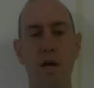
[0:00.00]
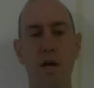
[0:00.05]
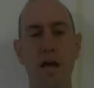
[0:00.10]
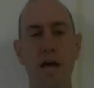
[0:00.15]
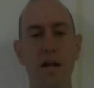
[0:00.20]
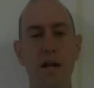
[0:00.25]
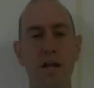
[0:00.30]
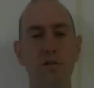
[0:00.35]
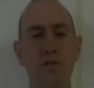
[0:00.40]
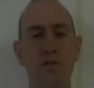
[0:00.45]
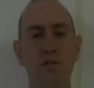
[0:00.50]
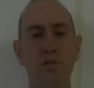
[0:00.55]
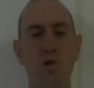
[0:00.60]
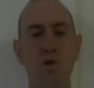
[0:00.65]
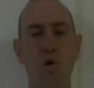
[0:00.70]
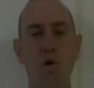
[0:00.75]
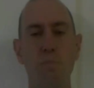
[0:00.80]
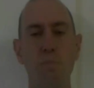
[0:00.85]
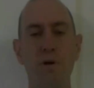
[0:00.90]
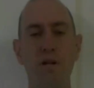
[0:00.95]
And as this
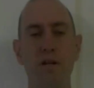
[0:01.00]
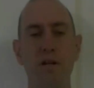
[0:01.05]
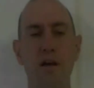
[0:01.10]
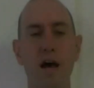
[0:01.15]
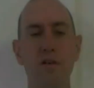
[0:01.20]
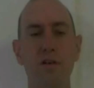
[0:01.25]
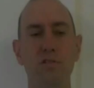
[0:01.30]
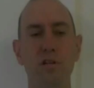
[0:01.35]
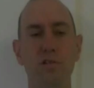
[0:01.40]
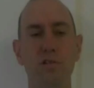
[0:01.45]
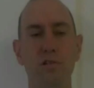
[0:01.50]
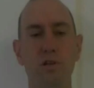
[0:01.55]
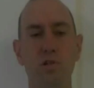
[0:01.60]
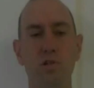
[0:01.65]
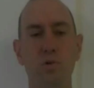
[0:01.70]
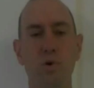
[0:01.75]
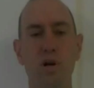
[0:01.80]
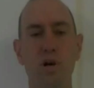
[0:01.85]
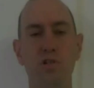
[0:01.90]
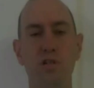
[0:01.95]
whole Benghazi
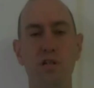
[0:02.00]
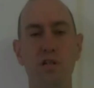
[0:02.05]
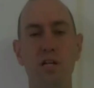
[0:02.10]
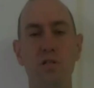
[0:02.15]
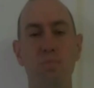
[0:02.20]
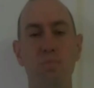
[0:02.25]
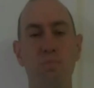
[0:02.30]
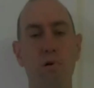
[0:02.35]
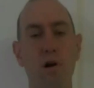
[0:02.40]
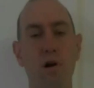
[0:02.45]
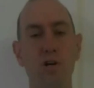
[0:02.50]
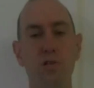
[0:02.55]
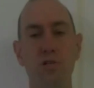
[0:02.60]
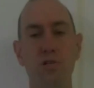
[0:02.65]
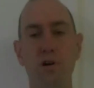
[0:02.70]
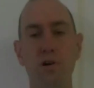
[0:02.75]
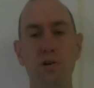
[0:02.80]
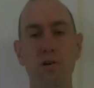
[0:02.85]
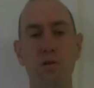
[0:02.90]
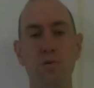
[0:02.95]
situation gets brushed
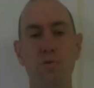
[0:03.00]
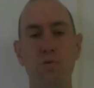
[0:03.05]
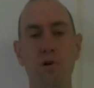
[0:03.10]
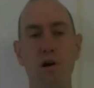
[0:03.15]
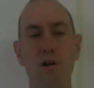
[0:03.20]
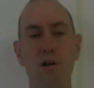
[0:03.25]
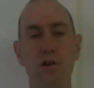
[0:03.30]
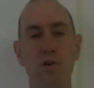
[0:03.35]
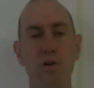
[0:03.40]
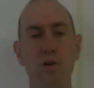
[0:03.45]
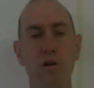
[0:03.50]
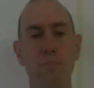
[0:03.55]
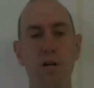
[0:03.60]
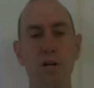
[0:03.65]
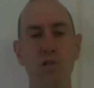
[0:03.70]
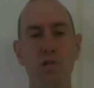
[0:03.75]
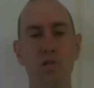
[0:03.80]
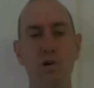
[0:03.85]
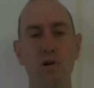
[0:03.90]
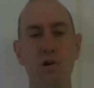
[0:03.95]
under the rug, you can
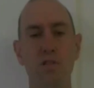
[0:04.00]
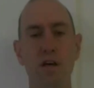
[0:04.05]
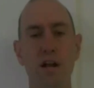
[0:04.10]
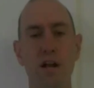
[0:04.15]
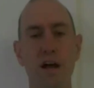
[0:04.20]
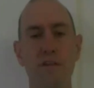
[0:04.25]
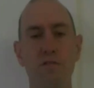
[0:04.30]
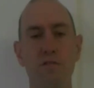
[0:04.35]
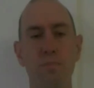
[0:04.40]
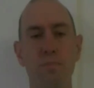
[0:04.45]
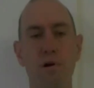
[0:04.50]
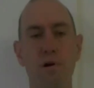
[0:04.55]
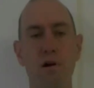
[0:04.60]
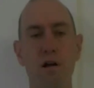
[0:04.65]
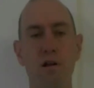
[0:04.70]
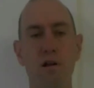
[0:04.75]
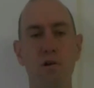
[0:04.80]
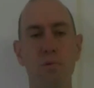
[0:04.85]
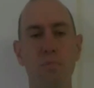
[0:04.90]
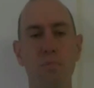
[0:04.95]
be sure that after
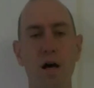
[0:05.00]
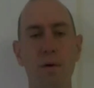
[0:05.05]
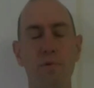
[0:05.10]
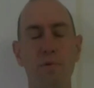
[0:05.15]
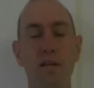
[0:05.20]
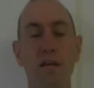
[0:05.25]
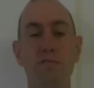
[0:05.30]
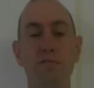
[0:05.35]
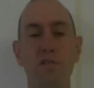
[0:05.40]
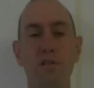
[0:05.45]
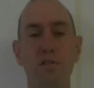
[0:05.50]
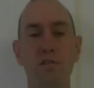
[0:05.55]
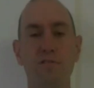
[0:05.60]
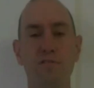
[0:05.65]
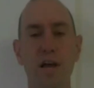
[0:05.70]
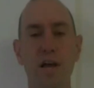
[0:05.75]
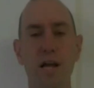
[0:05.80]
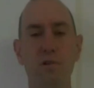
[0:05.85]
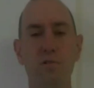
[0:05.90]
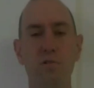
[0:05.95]
Barack Obama gives his
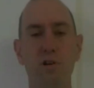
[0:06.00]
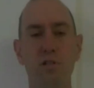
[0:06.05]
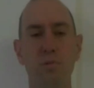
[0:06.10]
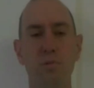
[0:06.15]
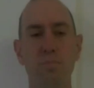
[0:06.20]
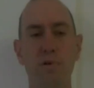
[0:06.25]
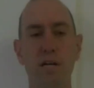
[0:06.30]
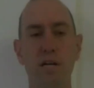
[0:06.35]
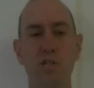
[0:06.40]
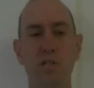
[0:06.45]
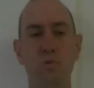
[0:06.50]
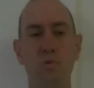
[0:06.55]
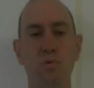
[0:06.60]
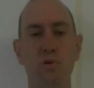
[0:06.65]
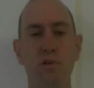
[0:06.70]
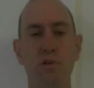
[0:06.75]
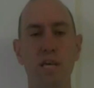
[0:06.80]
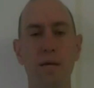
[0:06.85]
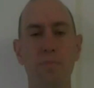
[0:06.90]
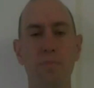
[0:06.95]
victory speech, he
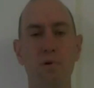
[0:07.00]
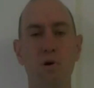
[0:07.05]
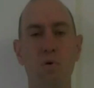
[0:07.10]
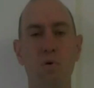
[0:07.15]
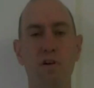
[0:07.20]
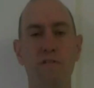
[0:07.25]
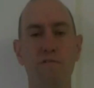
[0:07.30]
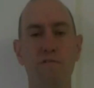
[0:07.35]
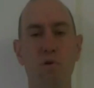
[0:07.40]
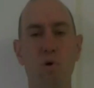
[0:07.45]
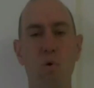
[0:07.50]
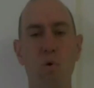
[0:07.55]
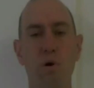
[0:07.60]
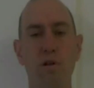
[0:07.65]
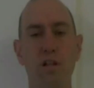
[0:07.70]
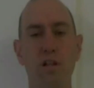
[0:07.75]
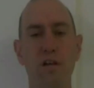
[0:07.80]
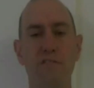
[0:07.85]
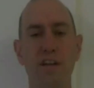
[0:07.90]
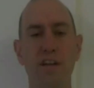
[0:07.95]
will keep going
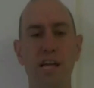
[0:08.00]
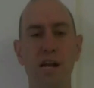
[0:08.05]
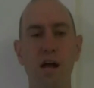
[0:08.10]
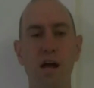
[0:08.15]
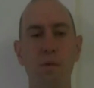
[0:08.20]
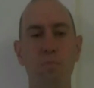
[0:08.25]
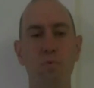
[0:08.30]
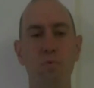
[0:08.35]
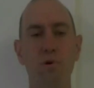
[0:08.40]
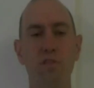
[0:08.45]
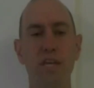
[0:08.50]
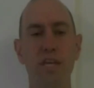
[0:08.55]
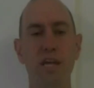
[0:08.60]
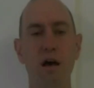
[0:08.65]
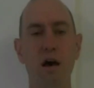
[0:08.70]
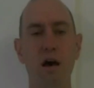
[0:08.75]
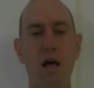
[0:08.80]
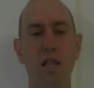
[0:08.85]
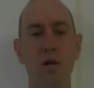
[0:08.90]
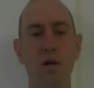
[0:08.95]
forward, living it up with the
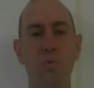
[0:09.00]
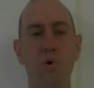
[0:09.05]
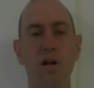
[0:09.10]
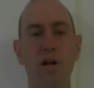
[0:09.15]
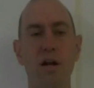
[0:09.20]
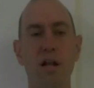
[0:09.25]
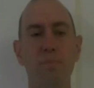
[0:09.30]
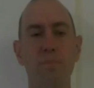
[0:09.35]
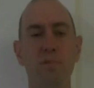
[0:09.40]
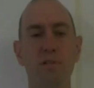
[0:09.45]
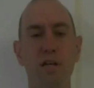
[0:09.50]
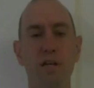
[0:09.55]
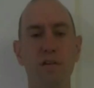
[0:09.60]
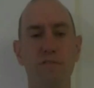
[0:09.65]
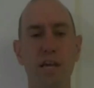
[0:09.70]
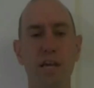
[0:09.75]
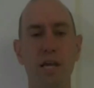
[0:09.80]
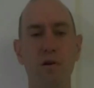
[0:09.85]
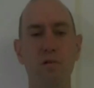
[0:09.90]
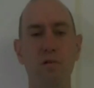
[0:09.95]
Hollywood and
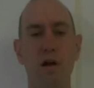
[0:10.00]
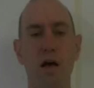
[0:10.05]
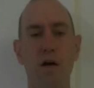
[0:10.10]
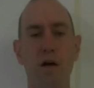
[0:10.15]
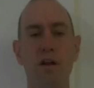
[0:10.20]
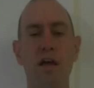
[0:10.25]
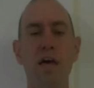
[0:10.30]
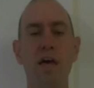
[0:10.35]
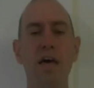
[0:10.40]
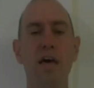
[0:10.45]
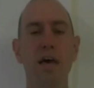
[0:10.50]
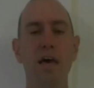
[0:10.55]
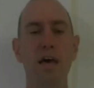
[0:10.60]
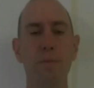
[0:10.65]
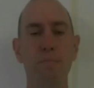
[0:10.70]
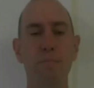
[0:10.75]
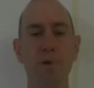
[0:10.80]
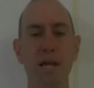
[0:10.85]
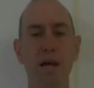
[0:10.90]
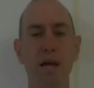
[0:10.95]
MTV crowd,
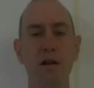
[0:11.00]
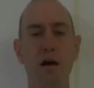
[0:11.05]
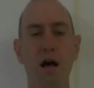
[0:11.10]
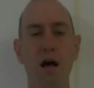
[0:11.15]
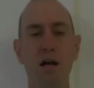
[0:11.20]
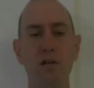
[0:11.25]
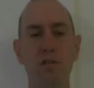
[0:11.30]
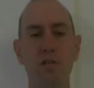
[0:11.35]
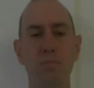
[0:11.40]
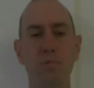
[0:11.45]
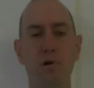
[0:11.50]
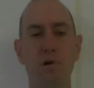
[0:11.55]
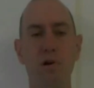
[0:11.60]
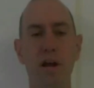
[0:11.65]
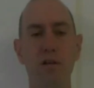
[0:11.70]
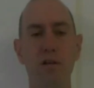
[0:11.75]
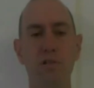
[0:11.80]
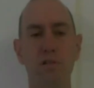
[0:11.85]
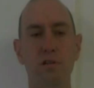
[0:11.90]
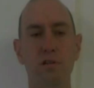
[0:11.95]
and being awesome
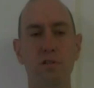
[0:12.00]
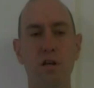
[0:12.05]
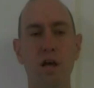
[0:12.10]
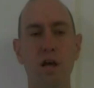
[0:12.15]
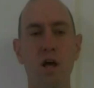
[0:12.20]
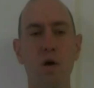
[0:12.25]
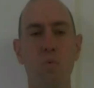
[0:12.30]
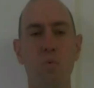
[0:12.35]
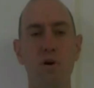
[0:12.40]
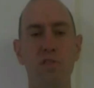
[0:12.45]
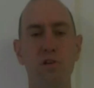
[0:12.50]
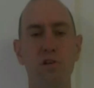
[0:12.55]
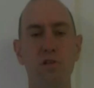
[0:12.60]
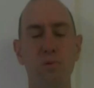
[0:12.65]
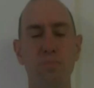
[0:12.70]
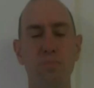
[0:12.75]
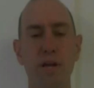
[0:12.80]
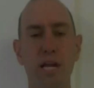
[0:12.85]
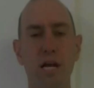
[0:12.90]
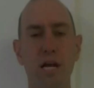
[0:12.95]
graces with
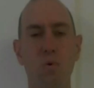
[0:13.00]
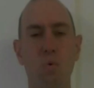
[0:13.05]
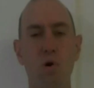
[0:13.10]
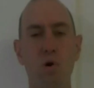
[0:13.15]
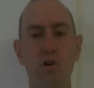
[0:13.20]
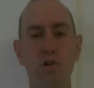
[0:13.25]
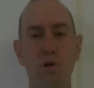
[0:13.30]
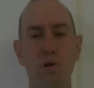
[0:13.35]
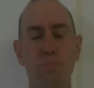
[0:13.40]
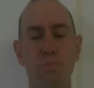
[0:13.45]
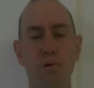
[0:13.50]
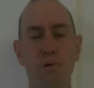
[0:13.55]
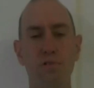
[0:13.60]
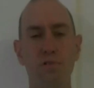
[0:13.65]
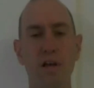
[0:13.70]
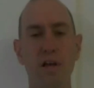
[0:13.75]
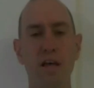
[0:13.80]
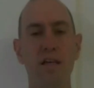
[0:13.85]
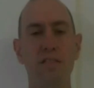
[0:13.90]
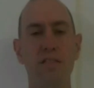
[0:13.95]
his media
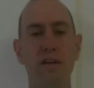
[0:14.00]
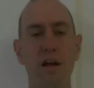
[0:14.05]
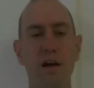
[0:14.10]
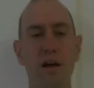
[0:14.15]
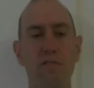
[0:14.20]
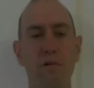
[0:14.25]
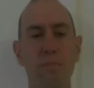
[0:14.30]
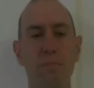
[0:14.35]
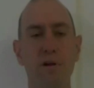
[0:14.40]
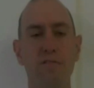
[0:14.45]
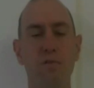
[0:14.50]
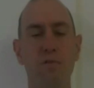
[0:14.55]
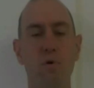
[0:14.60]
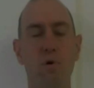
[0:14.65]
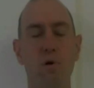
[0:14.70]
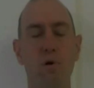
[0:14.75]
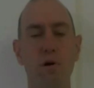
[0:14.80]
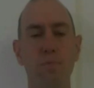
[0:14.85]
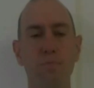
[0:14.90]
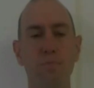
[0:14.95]
worshippers than ever
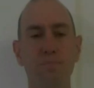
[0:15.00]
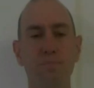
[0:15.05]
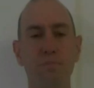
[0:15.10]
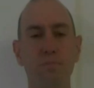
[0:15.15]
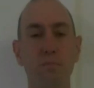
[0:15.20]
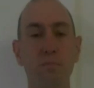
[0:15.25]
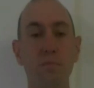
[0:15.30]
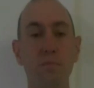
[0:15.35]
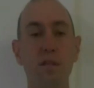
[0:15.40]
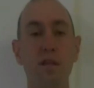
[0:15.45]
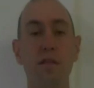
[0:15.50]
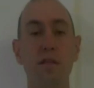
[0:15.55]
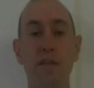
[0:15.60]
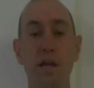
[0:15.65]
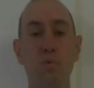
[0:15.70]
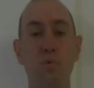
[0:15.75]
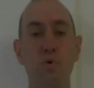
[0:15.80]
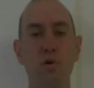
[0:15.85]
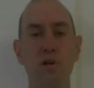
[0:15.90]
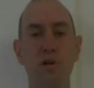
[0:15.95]
before.
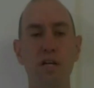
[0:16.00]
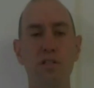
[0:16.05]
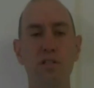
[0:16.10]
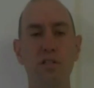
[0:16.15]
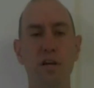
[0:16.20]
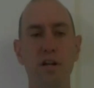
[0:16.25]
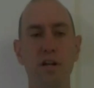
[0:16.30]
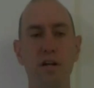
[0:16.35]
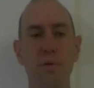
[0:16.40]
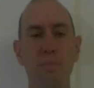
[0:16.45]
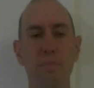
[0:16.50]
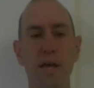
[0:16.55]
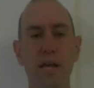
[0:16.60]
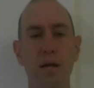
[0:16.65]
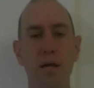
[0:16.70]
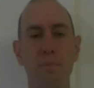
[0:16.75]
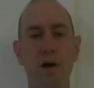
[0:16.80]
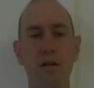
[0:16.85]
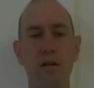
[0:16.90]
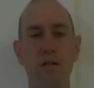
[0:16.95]
They will continue to
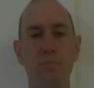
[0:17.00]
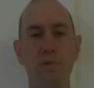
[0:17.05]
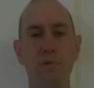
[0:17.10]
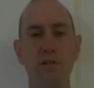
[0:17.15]
make him out to be